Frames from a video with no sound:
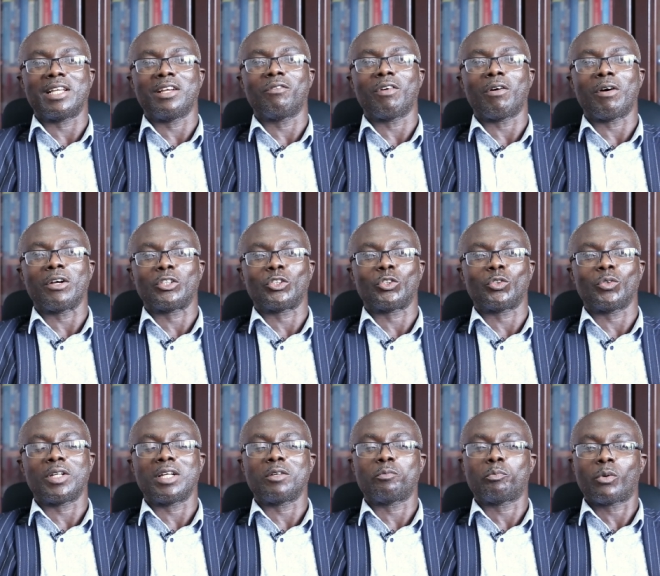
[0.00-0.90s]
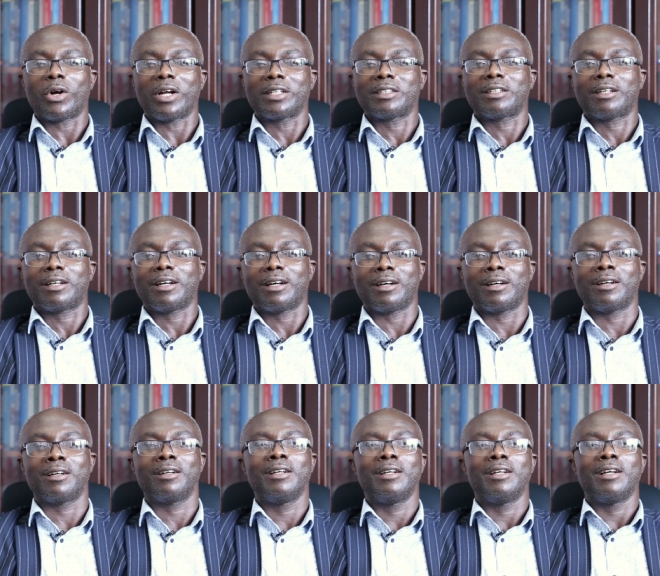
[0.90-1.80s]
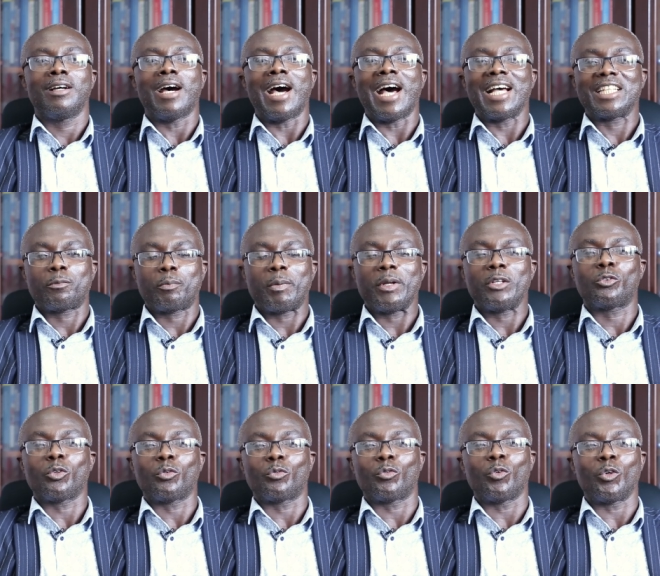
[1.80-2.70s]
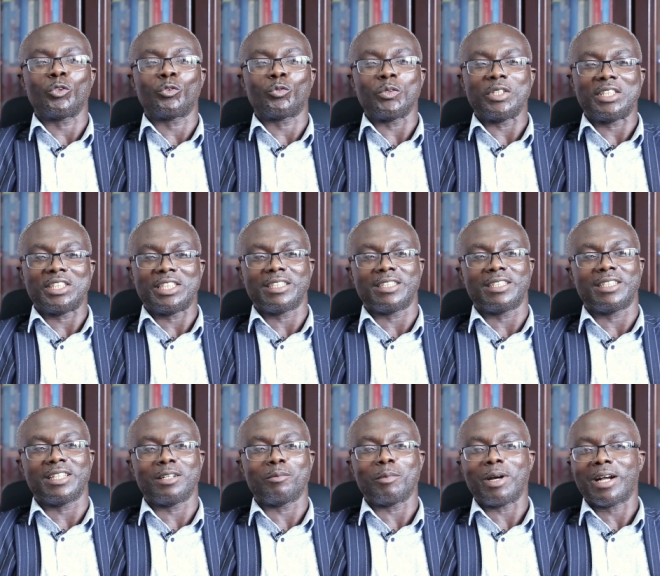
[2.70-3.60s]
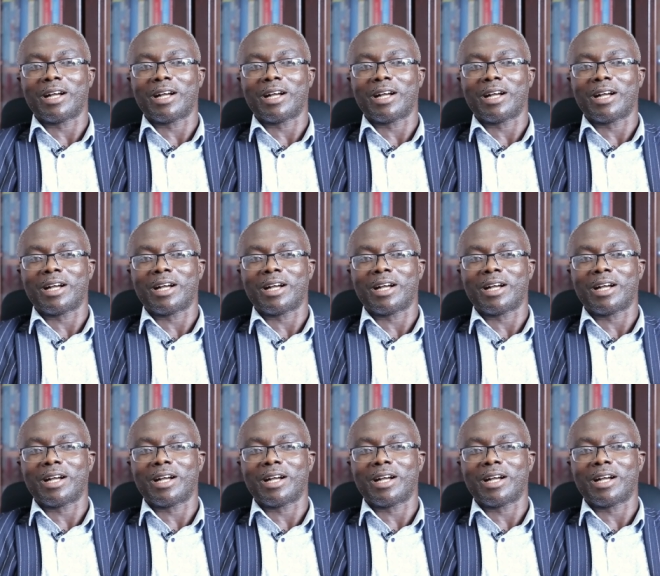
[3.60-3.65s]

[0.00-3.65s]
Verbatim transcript: give our students practical aspect of what we teach them.